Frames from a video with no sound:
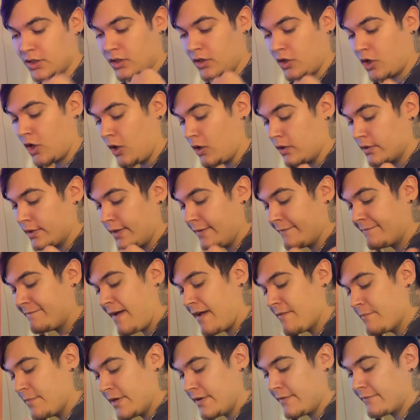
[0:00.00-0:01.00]
called
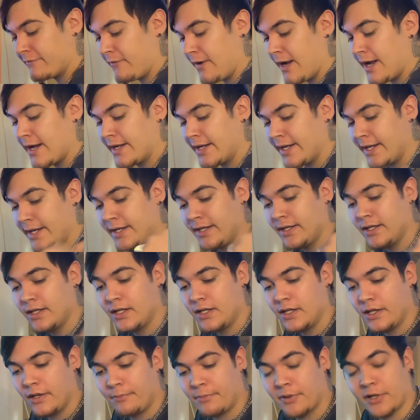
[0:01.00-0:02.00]
5-Minute Friday
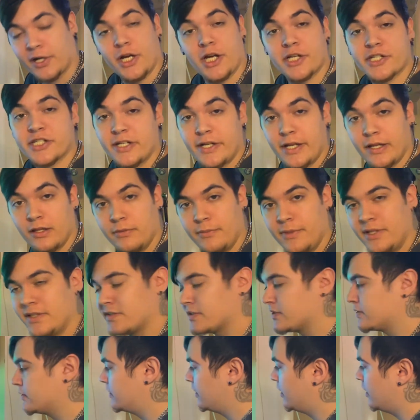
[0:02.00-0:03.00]
Percussion
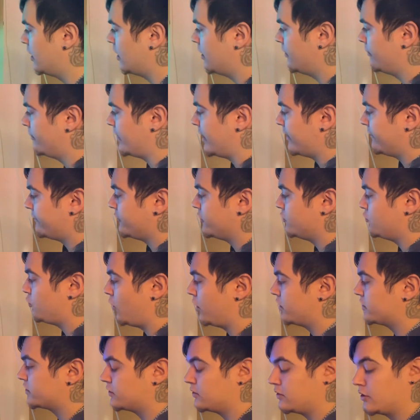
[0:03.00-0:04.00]
Elements. If you
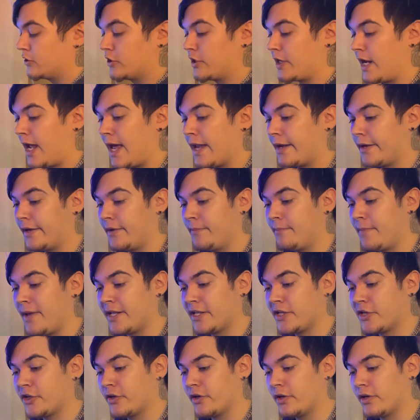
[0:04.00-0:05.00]
want to learn how to
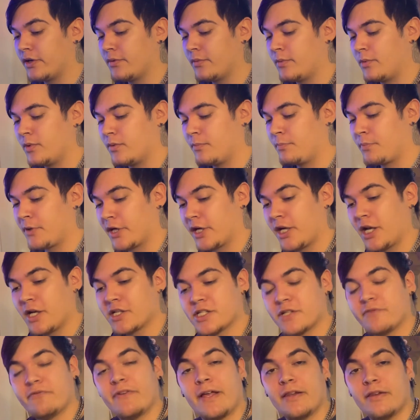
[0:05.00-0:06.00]
make your
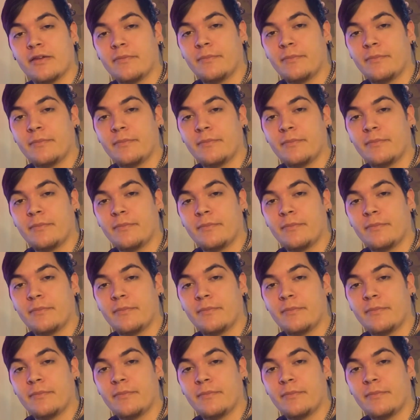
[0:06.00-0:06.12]
percussive